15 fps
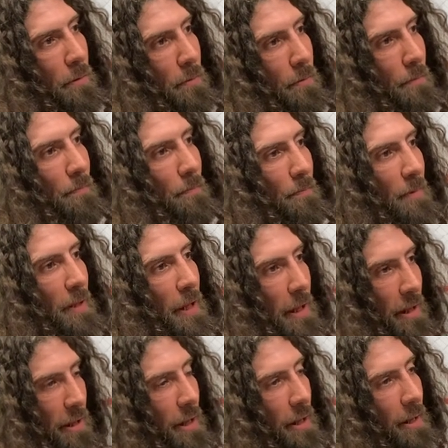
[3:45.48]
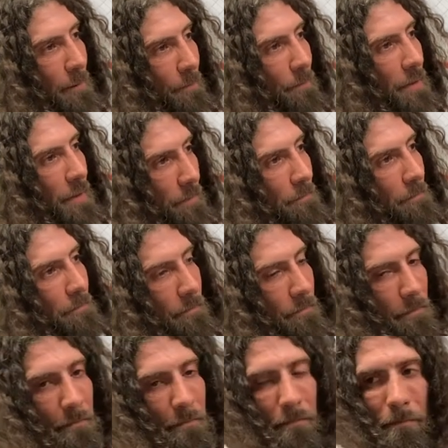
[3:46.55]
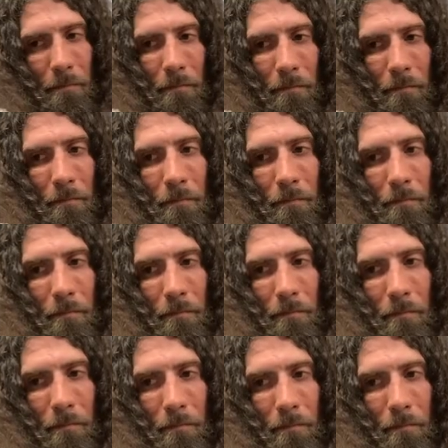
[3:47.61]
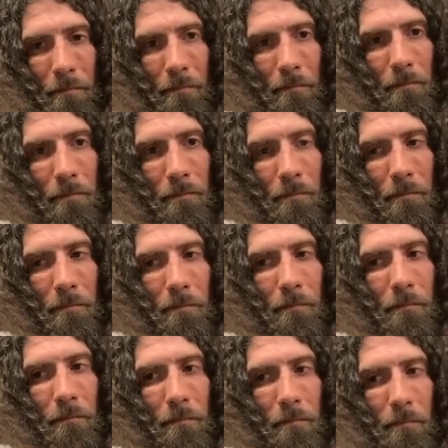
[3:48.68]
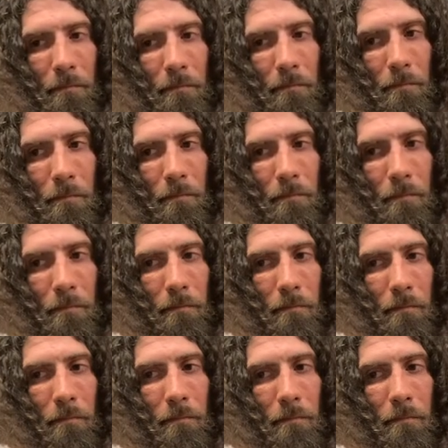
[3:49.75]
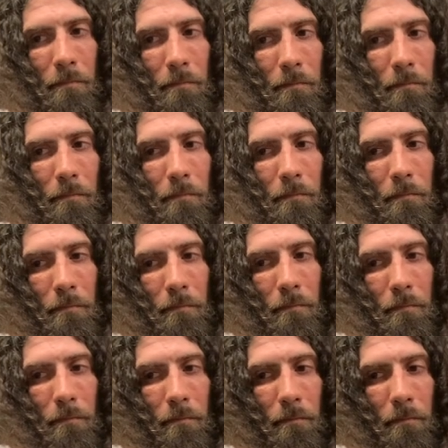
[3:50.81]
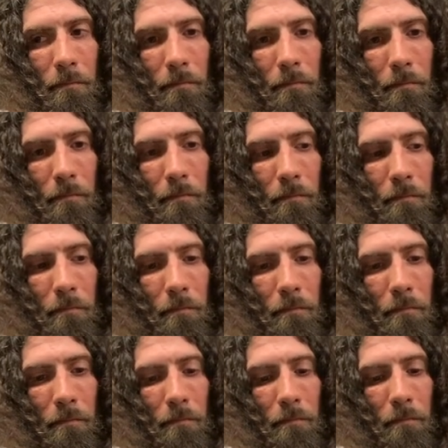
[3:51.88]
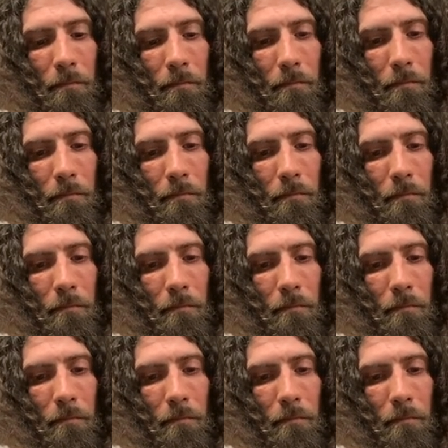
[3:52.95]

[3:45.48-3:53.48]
(not speaking)